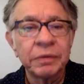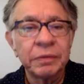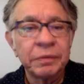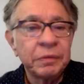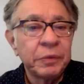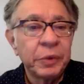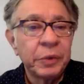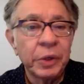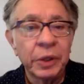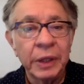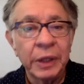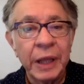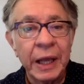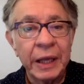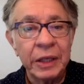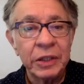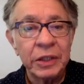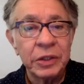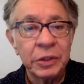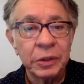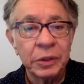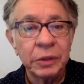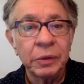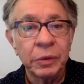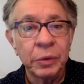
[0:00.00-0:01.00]

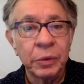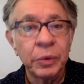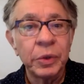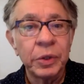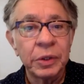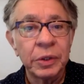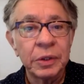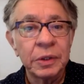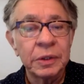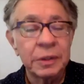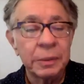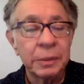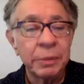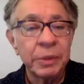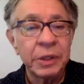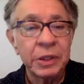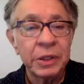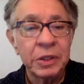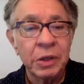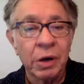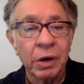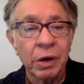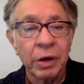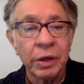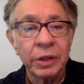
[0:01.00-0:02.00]
realize who th- some of these
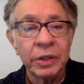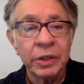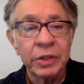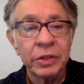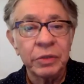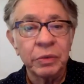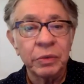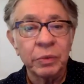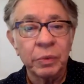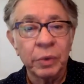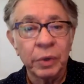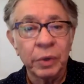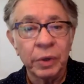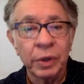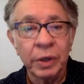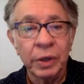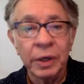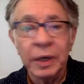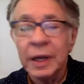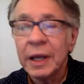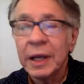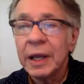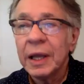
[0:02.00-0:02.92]
artists were.